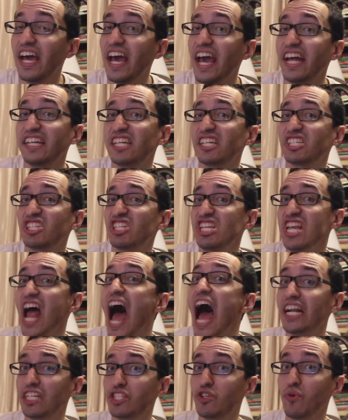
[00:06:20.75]
and does
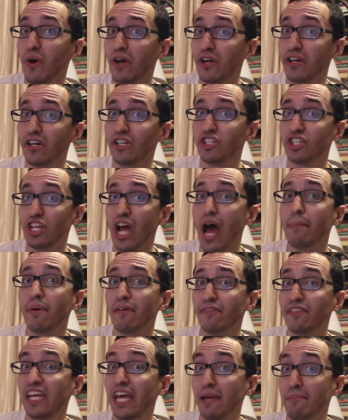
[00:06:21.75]
not do a good job
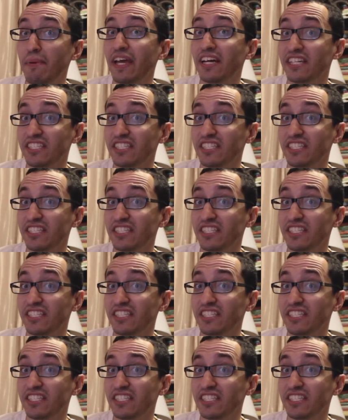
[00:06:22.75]
of keeping